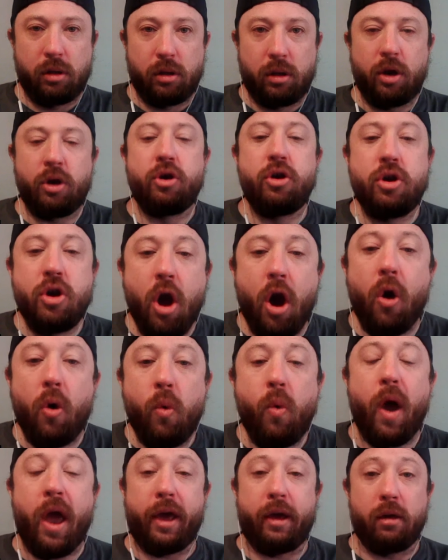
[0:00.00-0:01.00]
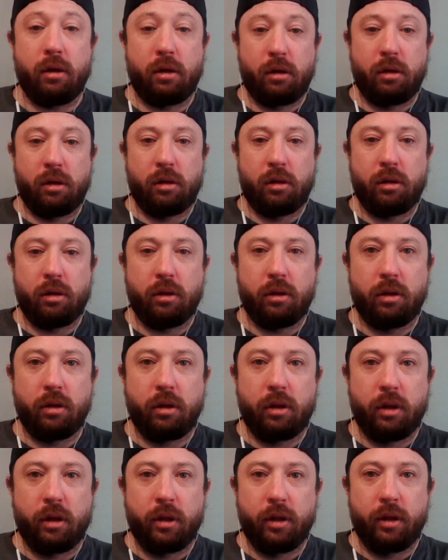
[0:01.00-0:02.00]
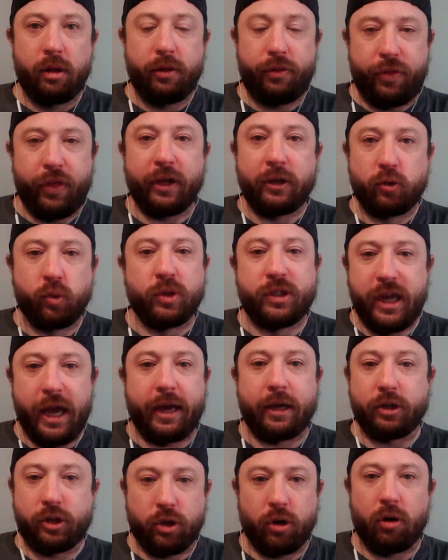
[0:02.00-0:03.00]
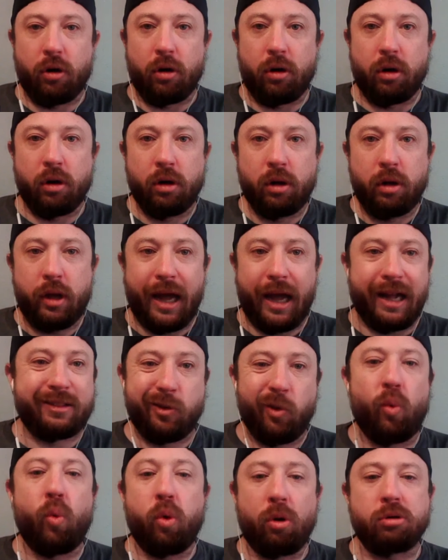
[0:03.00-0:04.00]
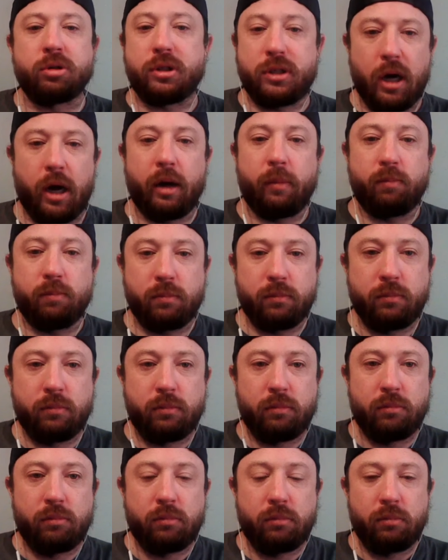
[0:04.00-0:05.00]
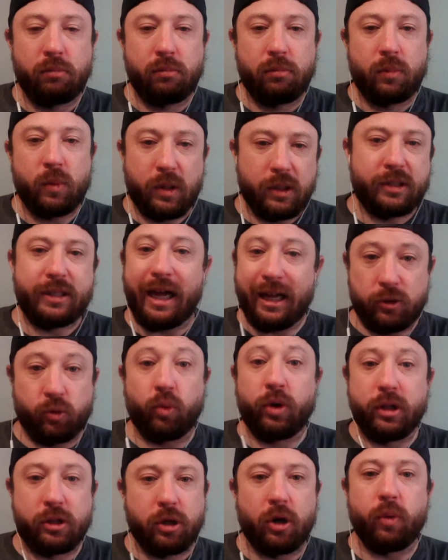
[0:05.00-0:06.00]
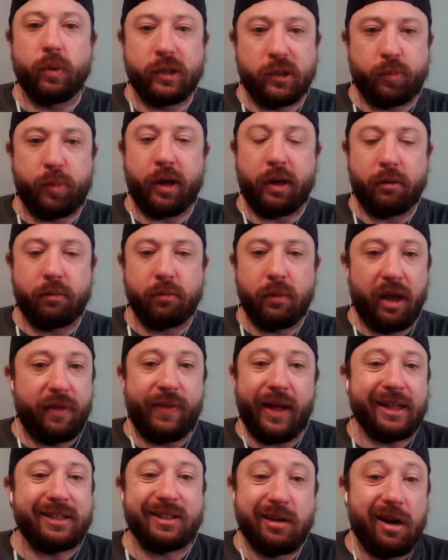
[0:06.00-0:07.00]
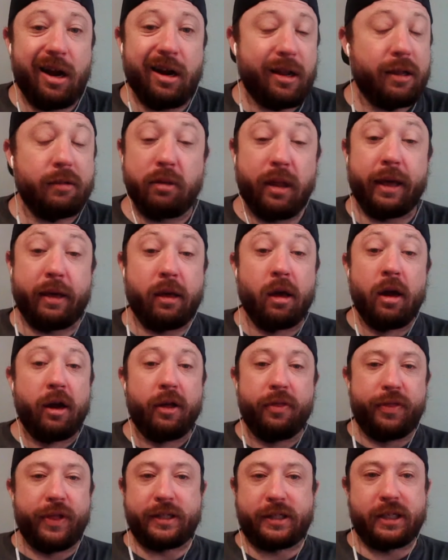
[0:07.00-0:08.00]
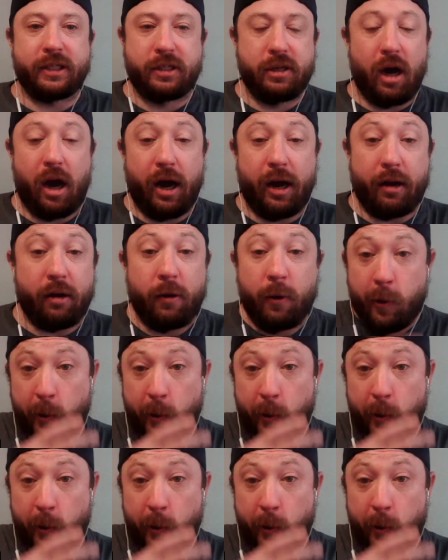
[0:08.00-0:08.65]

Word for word: knowing things would take a turn at the worst time. Because that's what it's always been. And that's not, like, this is not,